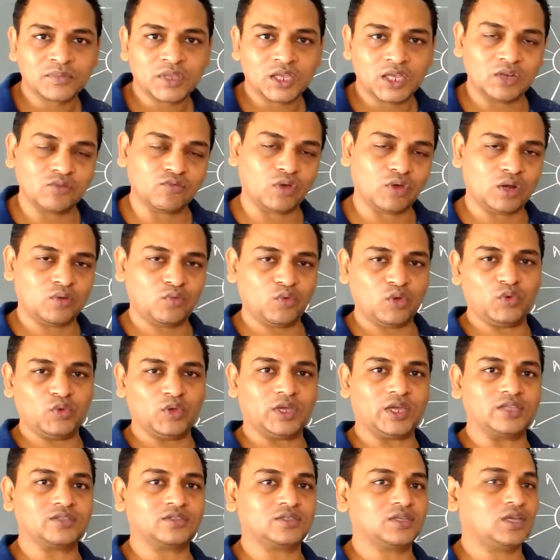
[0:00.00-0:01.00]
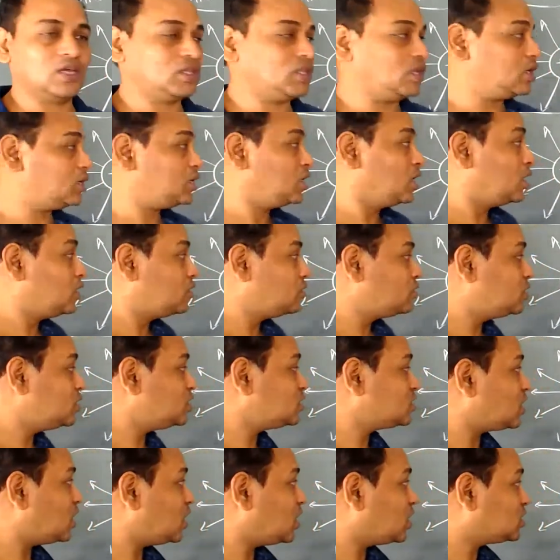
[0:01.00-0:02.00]
in one way we can say that
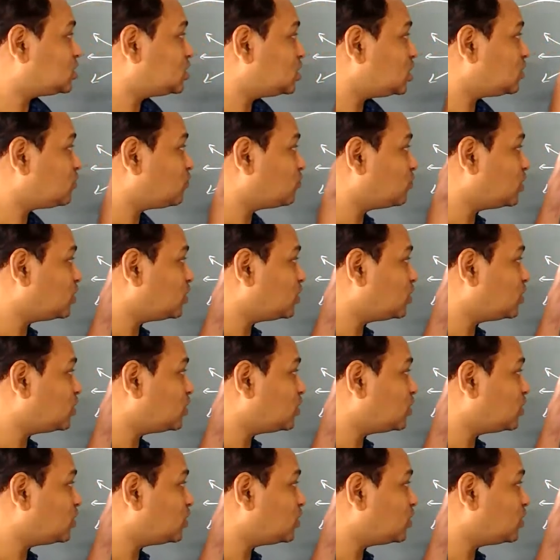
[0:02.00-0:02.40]
these electric